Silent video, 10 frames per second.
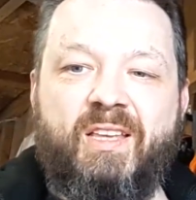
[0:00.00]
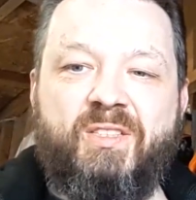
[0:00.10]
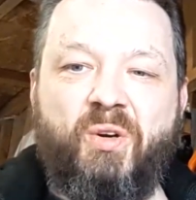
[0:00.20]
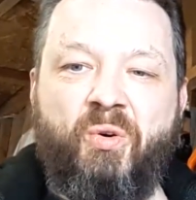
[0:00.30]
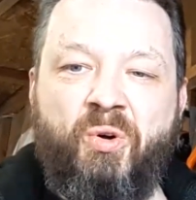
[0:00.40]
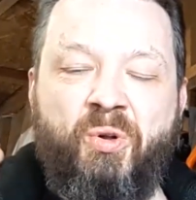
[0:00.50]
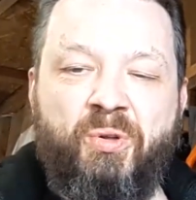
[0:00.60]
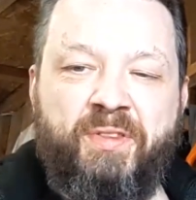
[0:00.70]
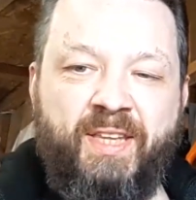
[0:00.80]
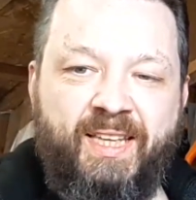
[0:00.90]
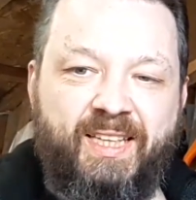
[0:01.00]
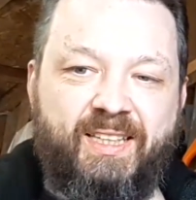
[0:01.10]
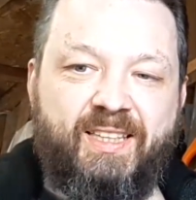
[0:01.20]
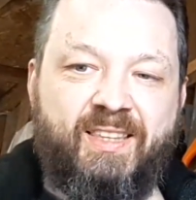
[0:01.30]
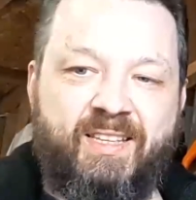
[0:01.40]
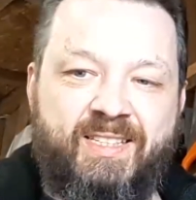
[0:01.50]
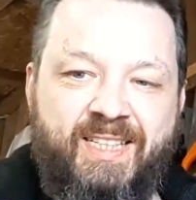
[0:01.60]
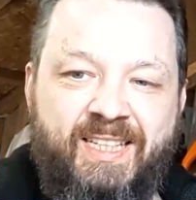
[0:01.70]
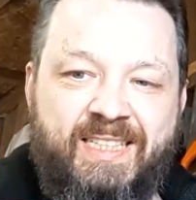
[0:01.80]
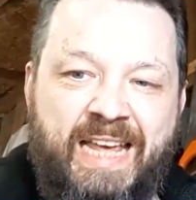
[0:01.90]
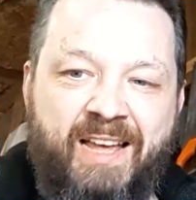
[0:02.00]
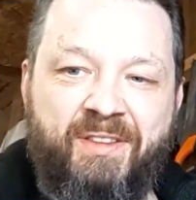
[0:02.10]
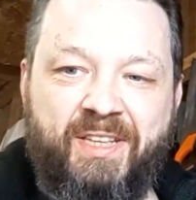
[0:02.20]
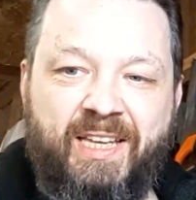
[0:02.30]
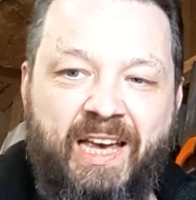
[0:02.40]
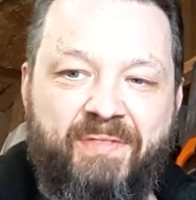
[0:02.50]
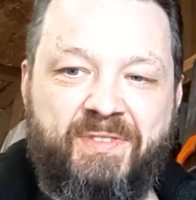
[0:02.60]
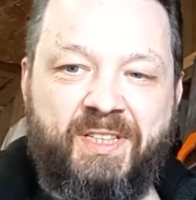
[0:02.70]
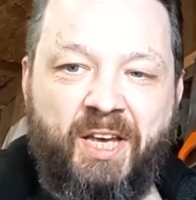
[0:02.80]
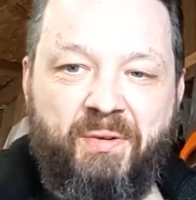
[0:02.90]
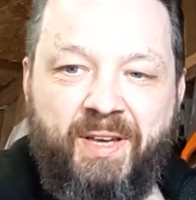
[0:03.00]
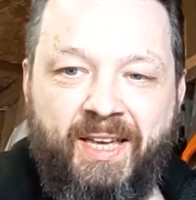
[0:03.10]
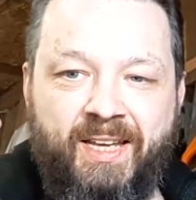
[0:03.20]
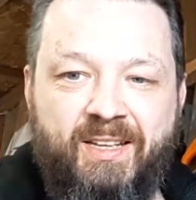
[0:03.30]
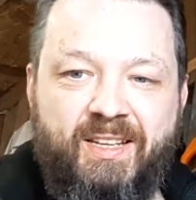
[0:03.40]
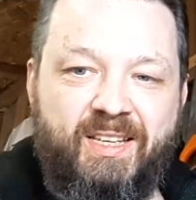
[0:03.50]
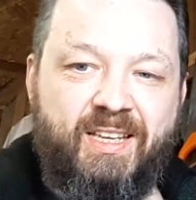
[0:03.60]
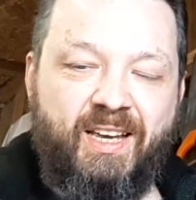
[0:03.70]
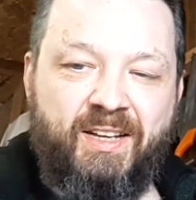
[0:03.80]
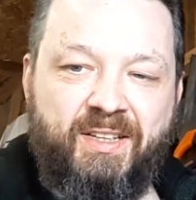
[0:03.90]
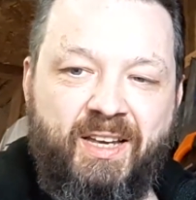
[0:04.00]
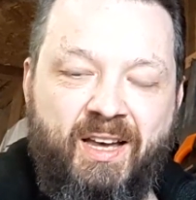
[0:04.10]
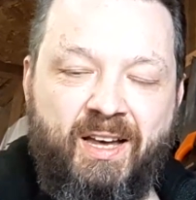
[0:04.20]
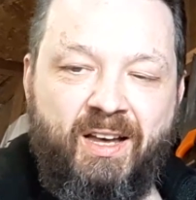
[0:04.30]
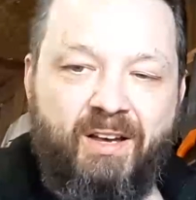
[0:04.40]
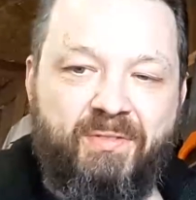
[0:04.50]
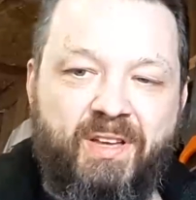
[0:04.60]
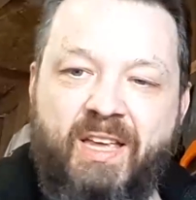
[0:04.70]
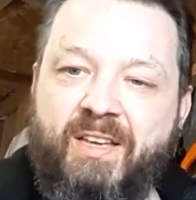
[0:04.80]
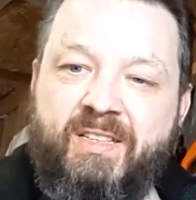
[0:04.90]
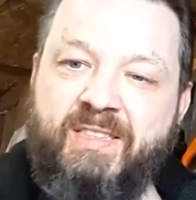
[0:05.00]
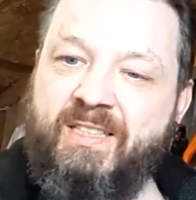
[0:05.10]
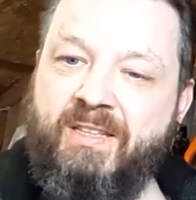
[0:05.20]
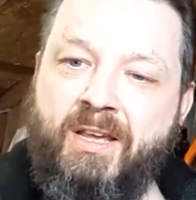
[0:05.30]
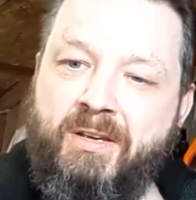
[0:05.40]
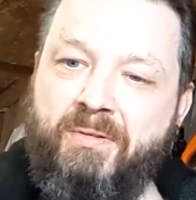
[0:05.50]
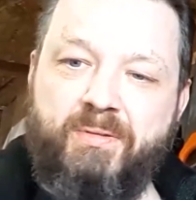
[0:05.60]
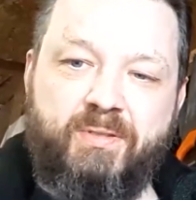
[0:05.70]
to all the detail that you have to go in and carve, because there's no